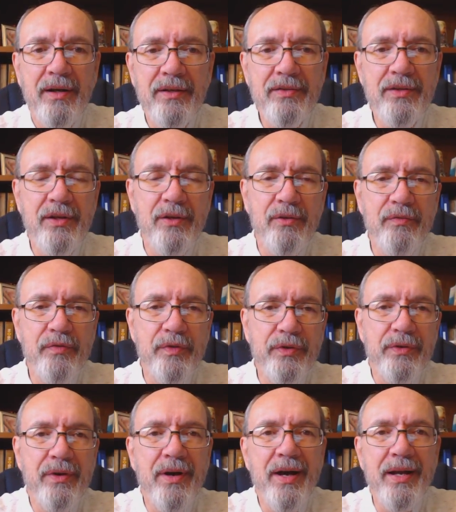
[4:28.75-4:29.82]
is geared for
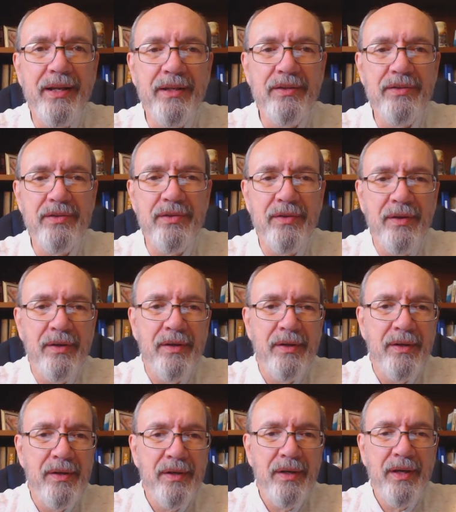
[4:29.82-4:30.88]
your audience.
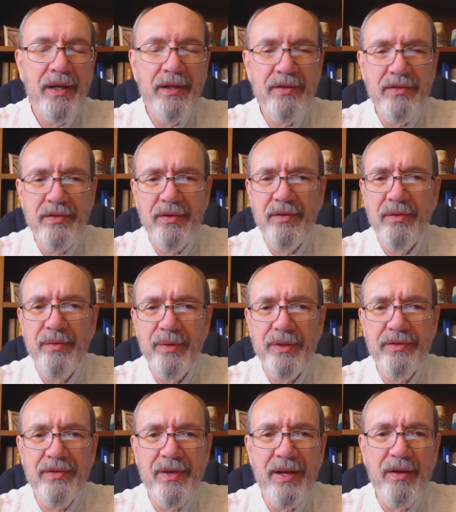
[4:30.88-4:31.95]
And so
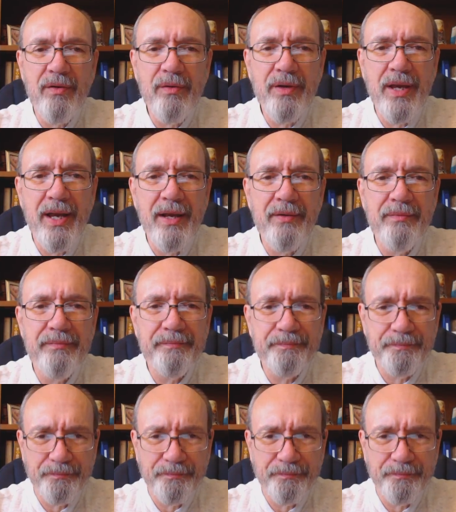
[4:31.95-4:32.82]
it's like, okay,